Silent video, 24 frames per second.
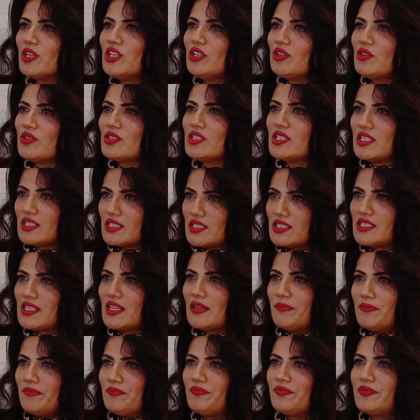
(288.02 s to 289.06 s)

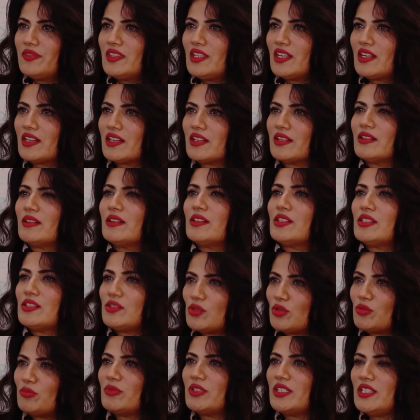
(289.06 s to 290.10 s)
ecosystem, there are
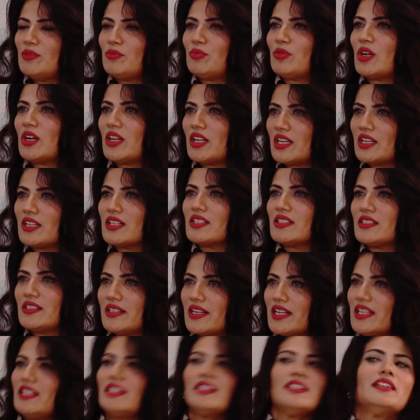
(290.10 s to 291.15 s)
so many products,
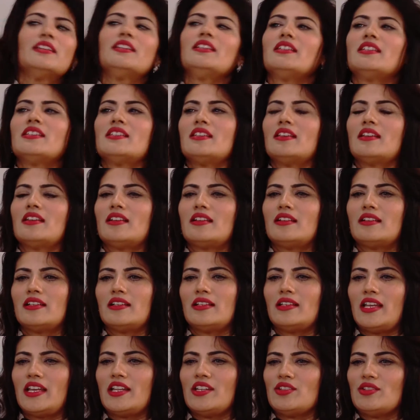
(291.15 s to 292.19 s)
right, in this
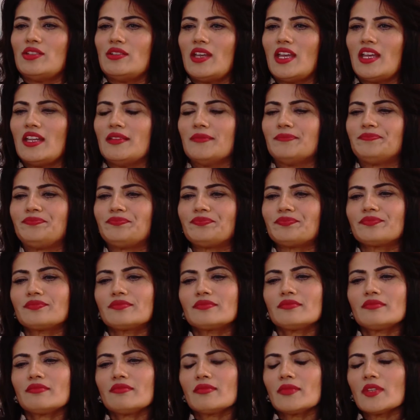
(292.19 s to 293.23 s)
end-to-end.
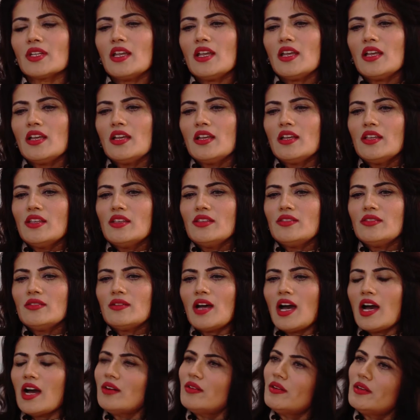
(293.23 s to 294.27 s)
So
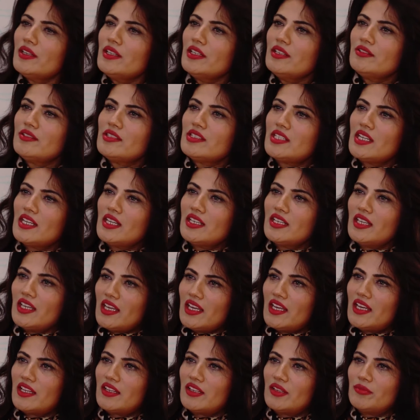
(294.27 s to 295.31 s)
how are you staying
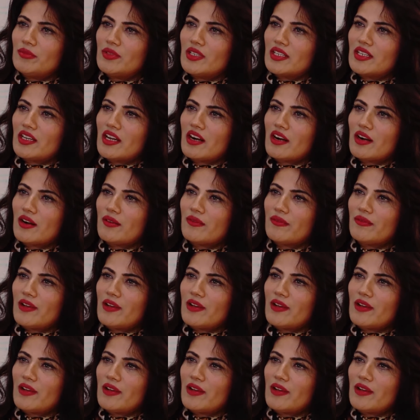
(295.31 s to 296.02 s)
ahead of the curve?